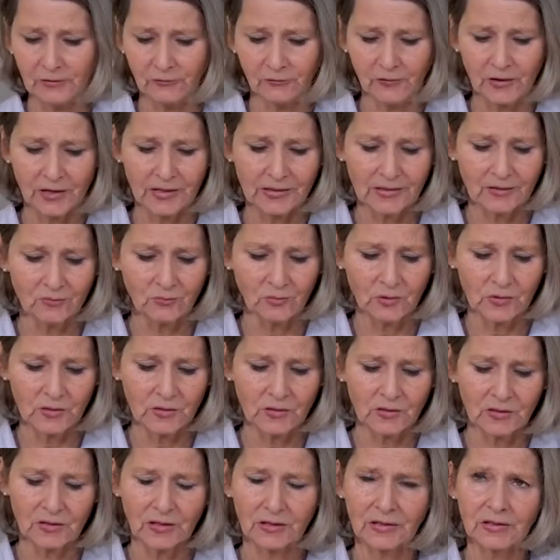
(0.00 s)
and
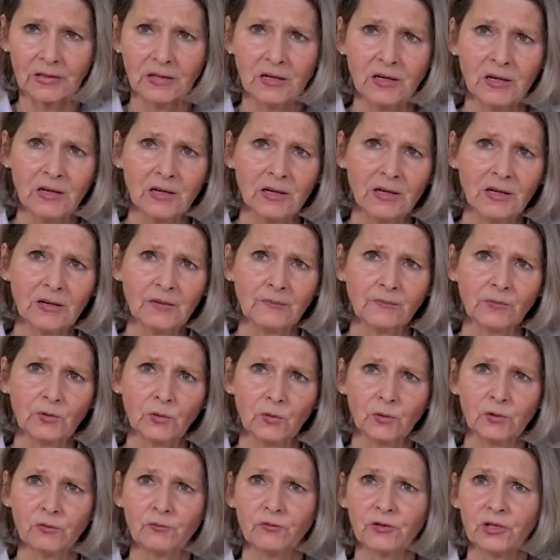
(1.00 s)
then the second
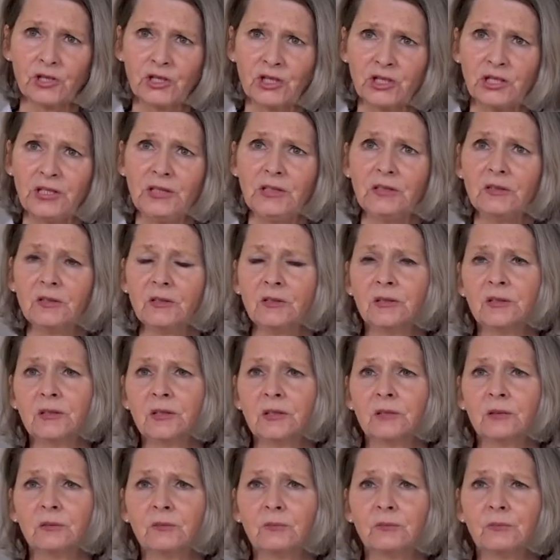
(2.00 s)
phase has to get it
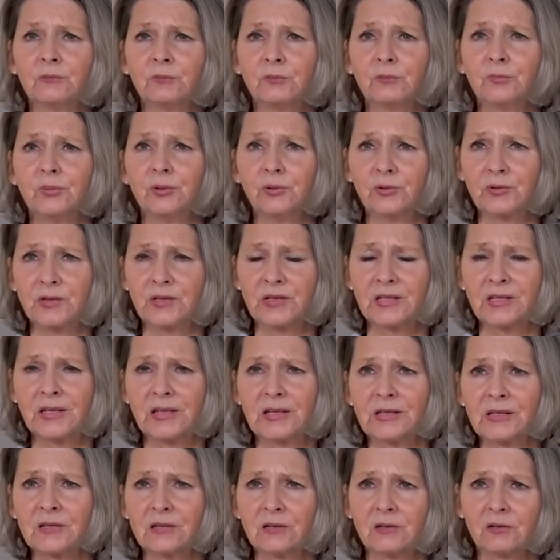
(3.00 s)
through different
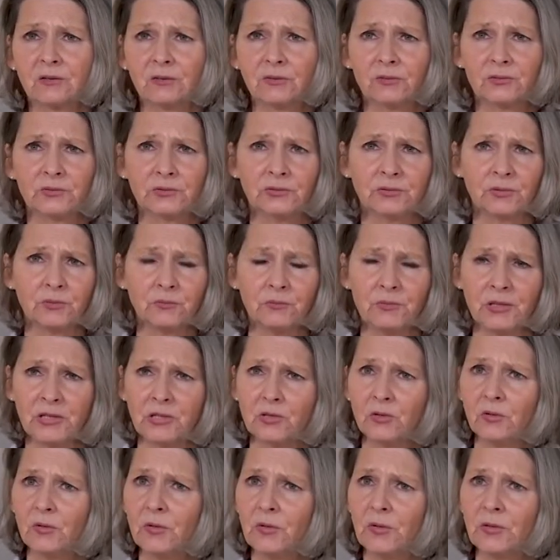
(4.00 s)
processes and
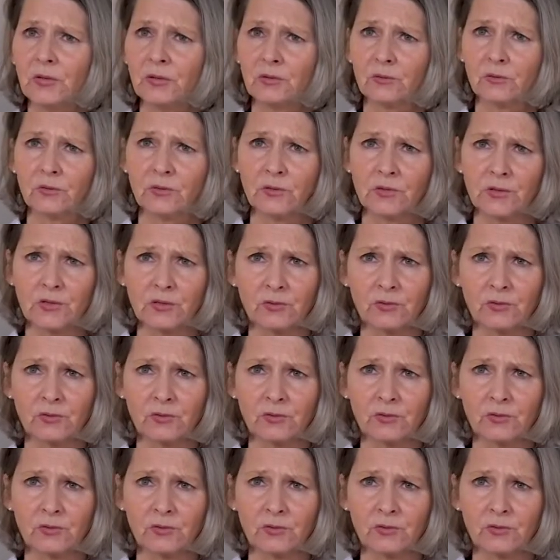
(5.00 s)
methylation